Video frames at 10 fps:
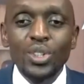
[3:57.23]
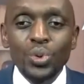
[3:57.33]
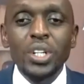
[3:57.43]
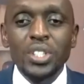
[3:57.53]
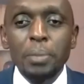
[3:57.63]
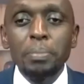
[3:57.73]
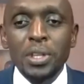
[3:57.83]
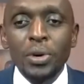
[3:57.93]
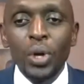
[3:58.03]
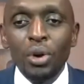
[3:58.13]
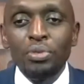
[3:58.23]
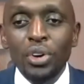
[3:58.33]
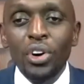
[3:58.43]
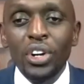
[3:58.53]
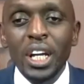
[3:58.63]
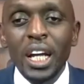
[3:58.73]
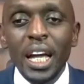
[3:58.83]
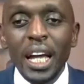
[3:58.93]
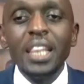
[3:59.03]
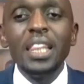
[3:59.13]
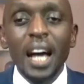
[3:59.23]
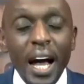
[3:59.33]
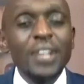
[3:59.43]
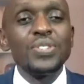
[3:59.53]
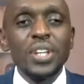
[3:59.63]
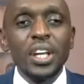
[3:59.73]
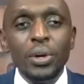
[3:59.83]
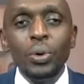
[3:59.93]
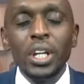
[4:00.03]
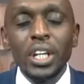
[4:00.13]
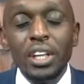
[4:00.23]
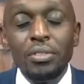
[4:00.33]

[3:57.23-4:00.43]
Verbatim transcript: to accept the will of God and the answer he will give.